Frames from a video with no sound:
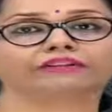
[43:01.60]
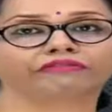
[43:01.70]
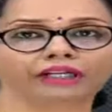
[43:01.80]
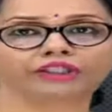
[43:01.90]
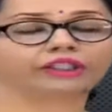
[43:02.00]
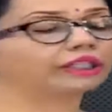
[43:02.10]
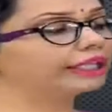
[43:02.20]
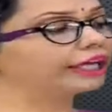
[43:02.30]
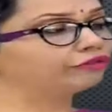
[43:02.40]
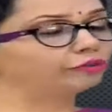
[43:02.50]
is affected,
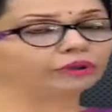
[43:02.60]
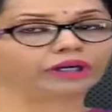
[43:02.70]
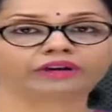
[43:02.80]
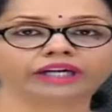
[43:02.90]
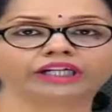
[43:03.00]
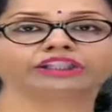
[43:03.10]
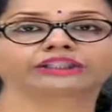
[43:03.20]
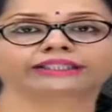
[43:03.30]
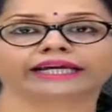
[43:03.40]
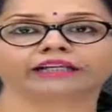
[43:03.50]
there would be a reddish
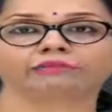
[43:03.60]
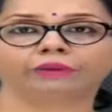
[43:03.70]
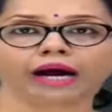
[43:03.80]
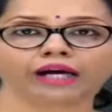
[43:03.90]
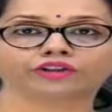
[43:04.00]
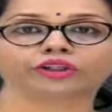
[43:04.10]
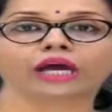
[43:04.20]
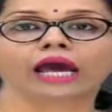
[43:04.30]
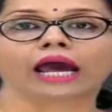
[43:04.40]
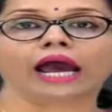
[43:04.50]
scaly patch,
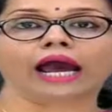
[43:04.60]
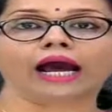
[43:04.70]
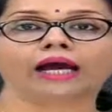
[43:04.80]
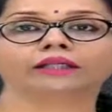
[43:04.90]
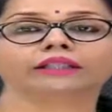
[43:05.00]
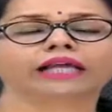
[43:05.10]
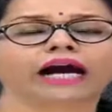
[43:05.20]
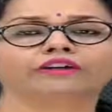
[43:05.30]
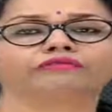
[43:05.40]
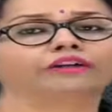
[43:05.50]
and
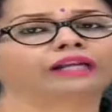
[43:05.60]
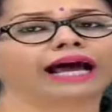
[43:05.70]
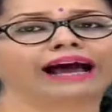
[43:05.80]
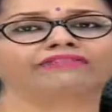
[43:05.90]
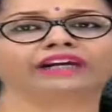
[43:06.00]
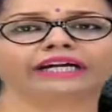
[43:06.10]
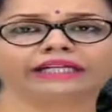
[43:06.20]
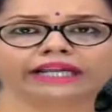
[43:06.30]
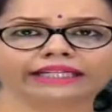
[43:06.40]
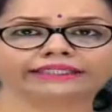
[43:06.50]
that will have
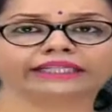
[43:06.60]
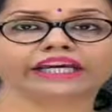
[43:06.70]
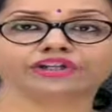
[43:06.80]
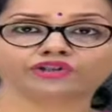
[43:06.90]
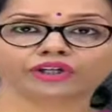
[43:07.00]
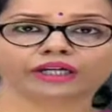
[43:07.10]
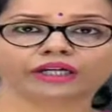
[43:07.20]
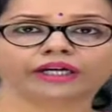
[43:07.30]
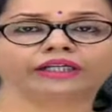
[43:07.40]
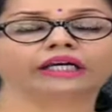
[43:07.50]
intense itching
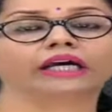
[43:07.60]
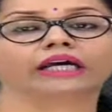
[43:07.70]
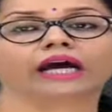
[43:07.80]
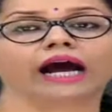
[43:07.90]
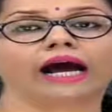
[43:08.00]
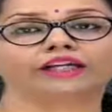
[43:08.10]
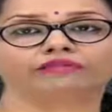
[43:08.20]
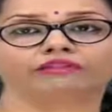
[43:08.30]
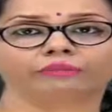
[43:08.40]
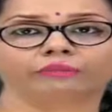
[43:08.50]
in it, and
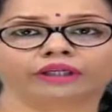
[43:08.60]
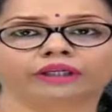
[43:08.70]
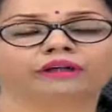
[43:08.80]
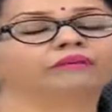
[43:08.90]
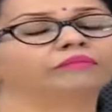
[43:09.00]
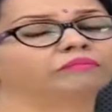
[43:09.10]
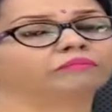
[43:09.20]
it will be